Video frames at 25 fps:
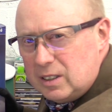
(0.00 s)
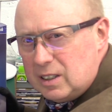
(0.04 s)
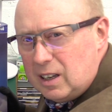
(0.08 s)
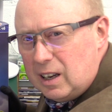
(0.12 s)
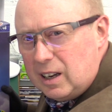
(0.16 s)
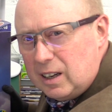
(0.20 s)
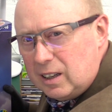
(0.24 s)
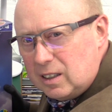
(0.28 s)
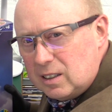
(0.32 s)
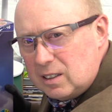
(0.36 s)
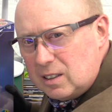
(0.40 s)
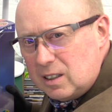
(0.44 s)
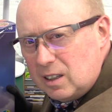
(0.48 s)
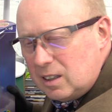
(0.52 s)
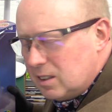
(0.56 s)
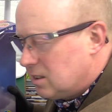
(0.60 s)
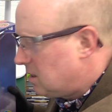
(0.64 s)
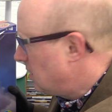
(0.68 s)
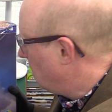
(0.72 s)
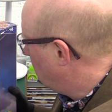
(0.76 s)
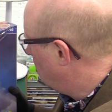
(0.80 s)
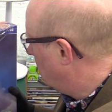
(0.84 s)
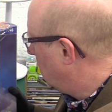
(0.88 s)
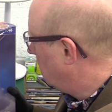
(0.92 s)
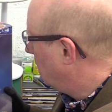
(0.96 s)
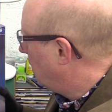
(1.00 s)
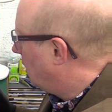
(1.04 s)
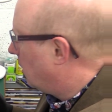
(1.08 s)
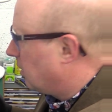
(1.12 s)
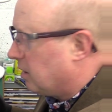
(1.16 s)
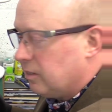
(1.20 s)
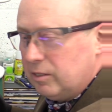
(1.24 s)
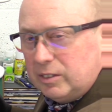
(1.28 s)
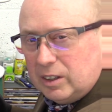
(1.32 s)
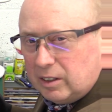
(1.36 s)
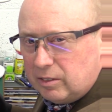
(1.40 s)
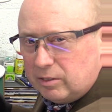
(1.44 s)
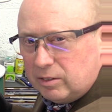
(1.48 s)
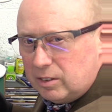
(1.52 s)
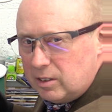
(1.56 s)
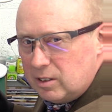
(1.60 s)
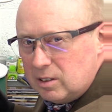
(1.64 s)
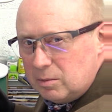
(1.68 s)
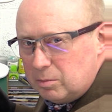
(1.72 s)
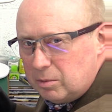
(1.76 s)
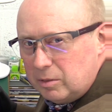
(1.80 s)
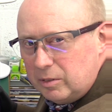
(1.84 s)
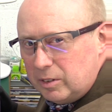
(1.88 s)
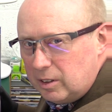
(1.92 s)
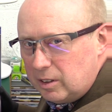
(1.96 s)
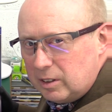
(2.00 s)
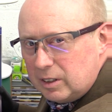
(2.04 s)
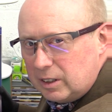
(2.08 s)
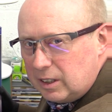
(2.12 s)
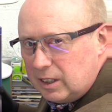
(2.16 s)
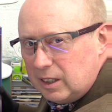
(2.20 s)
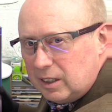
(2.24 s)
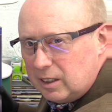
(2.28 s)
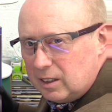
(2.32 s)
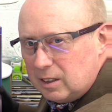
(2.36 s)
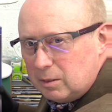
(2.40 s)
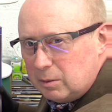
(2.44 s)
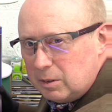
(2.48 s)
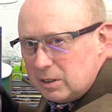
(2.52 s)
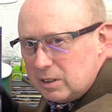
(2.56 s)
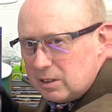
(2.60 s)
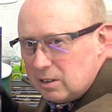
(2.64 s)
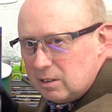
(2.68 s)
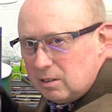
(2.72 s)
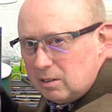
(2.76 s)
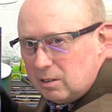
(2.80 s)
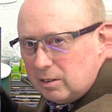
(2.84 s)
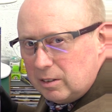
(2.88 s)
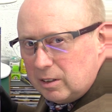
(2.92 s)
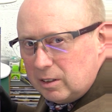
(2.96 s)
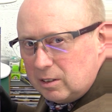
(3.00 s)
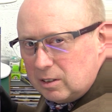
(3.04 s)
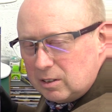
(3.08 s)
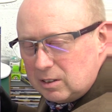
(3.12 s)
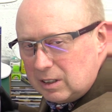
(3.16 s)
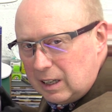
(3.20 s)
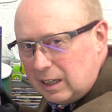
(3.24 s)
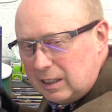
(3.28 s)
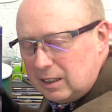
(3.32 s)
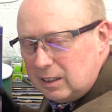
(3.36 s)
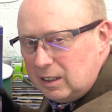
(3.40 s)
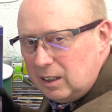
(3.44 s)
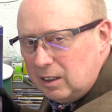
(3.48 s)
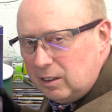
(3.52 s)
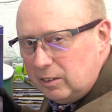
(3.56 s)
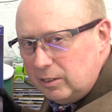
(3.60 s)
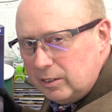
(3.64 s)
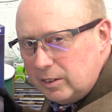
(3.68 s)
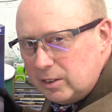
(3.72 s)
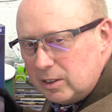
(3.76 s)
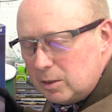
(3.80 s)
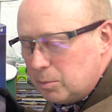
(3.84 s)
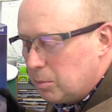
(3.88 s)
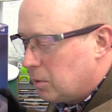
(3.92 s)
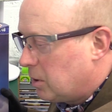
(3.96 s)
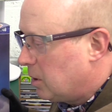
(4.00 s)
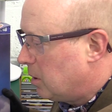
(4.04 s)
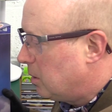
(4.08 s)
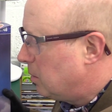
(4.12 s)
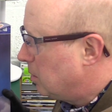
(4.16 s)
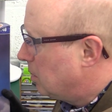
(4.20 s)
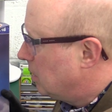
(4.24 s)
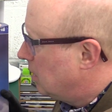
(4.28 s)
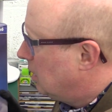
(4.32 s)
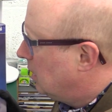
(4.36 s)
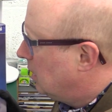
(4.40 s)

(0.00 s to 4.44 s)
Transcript: tanks, there's not a lot of difference from the other kit that we saw. They just added it on the sprue.